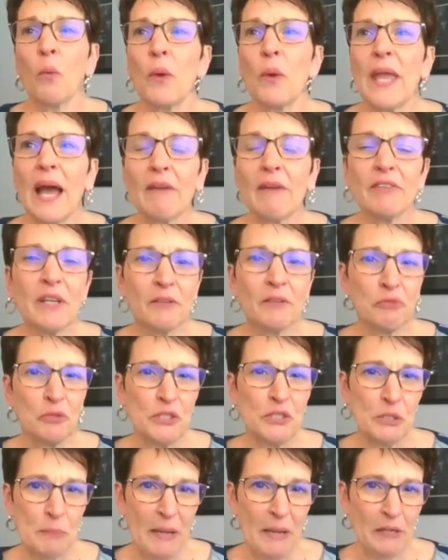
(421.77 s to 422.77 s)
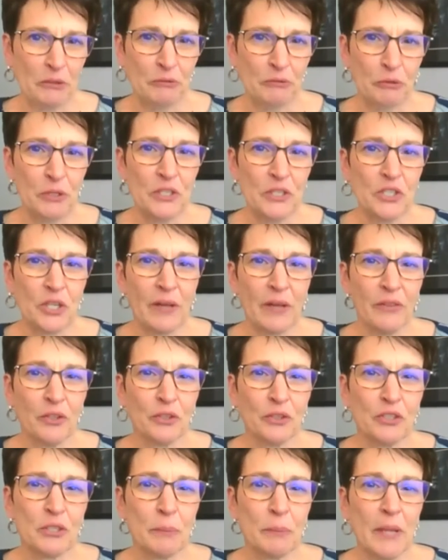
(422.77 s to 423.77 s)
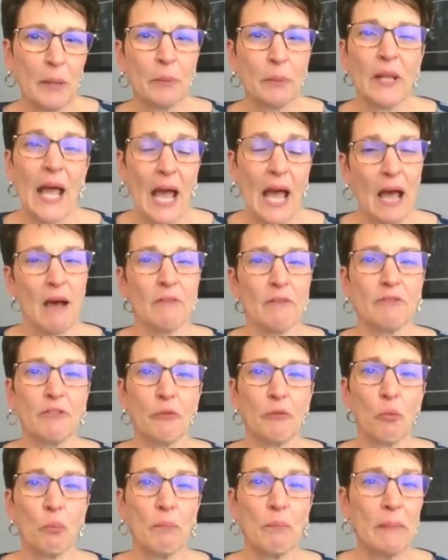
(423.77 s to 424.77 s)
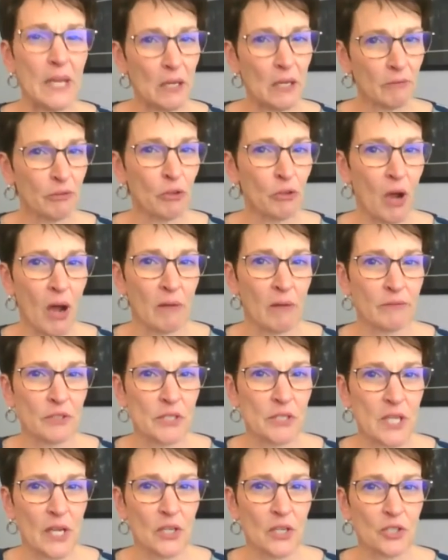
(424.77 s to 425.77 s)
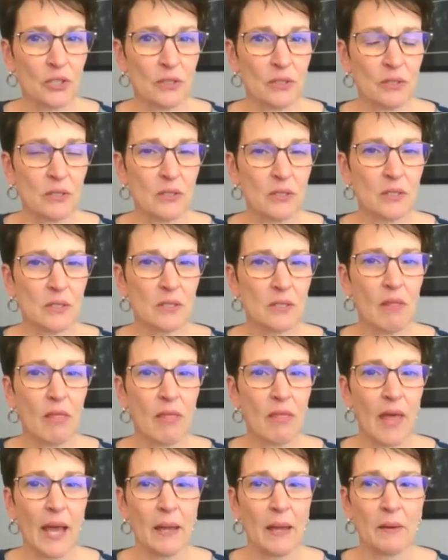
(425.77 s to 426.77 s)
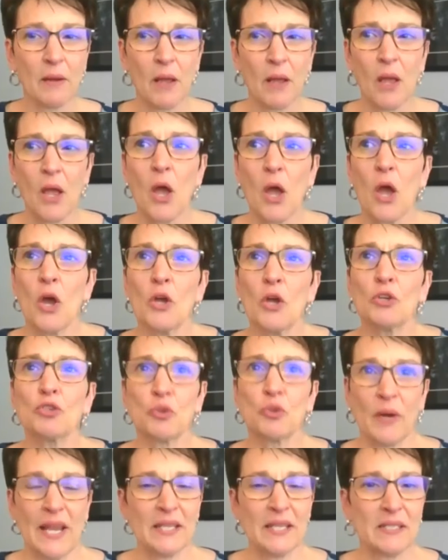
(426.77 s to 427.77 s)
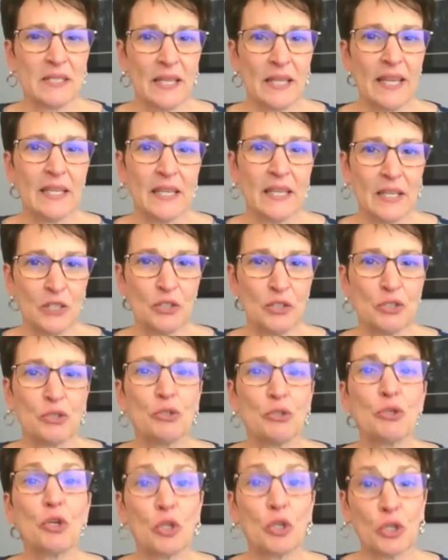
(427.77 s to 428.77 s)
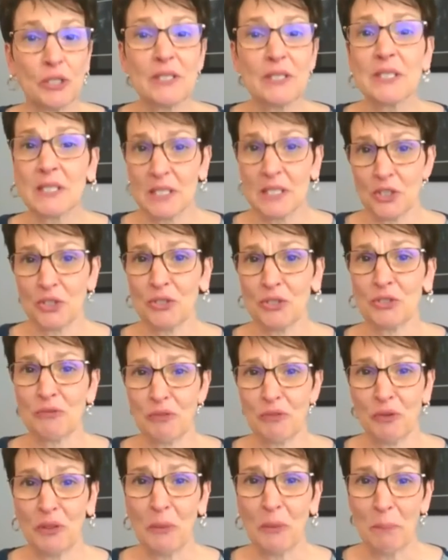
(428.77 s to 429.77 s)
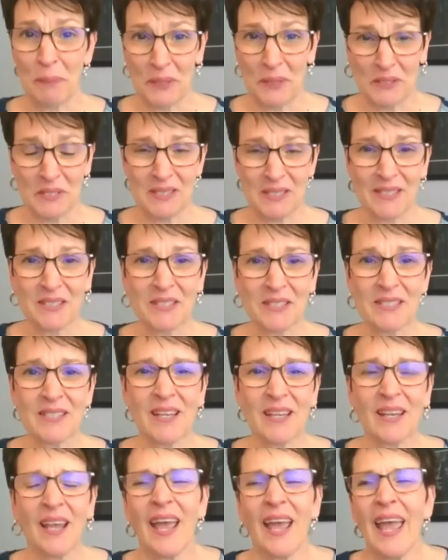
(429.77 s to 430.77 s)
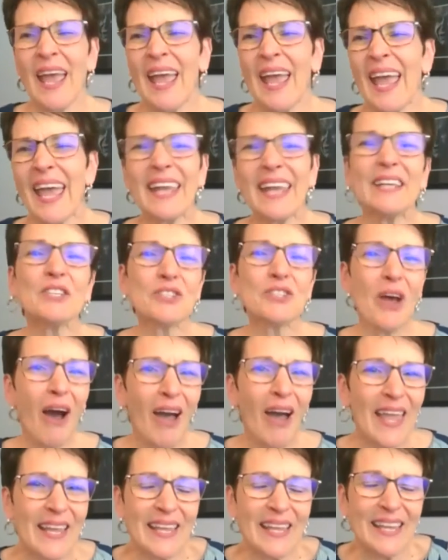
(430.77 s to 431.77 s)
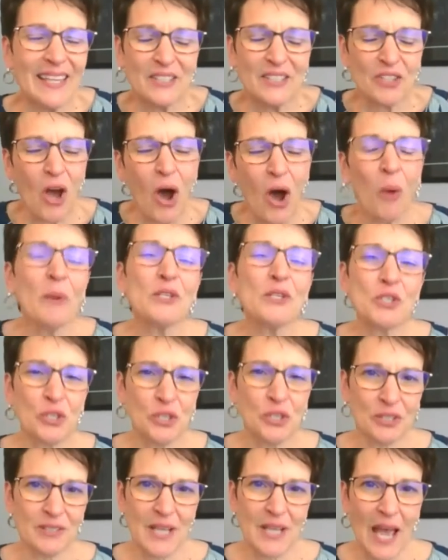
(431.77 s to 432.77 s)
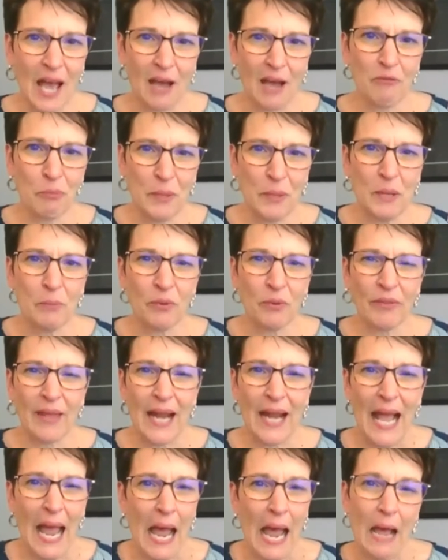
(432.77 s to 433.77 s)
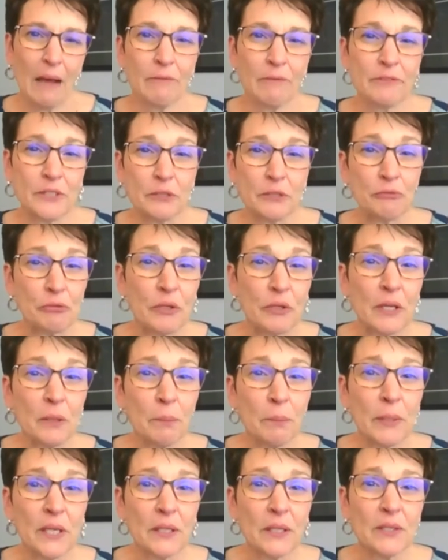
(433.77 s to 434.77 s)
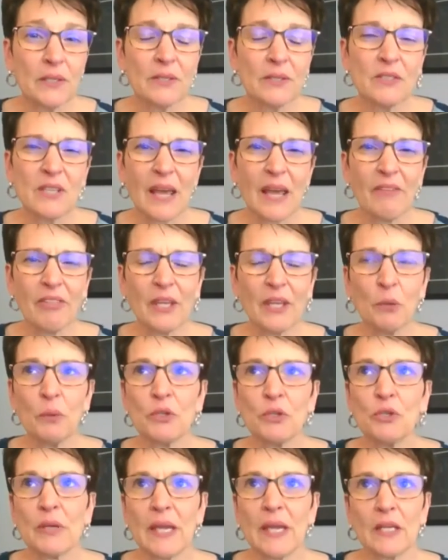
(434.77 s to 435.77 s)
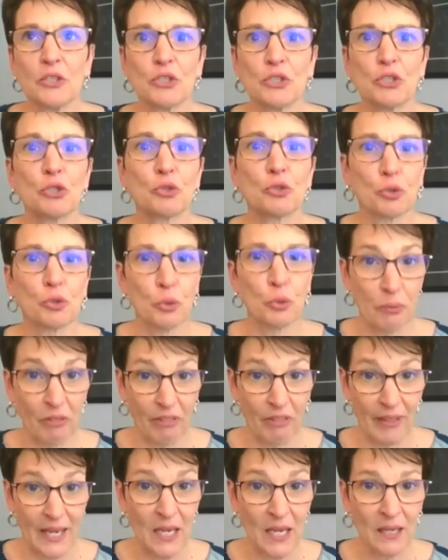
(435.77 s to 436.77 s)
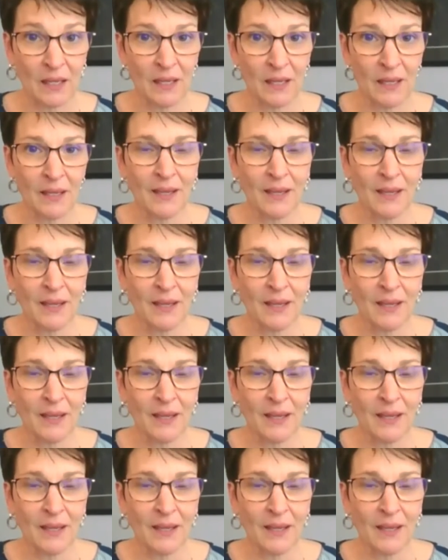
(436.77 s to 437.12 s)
we have enough respect for each other to be able to have meaningful conversations that translate into good decisions for the business. And it's always good to have people that have differing opinions. I think when you get into groupthink,